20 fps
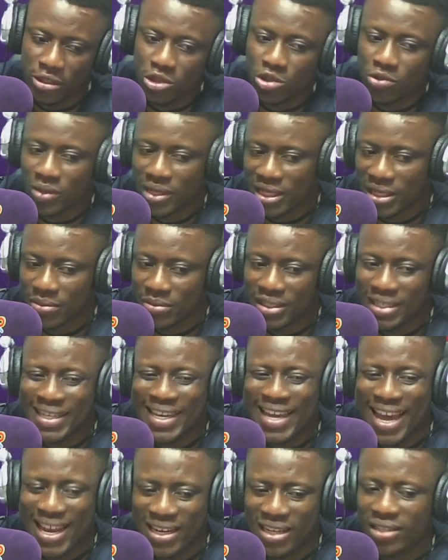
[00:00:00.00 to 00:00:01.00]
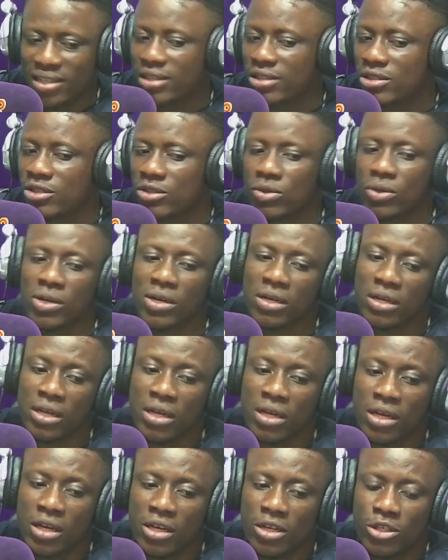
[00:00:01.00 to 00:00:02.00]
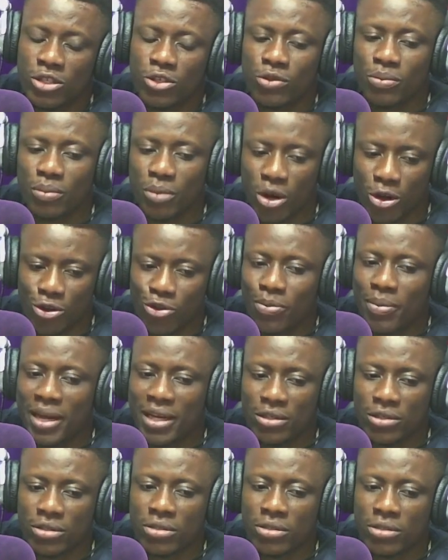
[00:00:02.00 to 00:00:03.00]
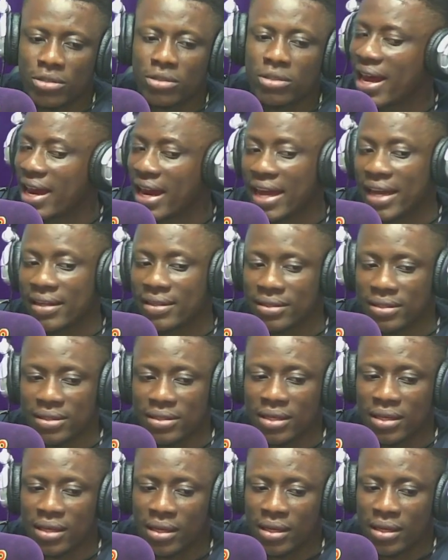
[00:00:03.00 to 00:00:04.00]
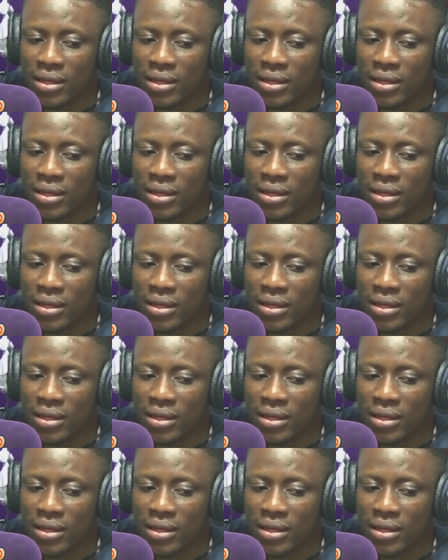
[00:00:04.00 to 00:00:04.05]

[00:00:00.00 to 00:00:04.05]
dreams can indeed soar to monumental heights.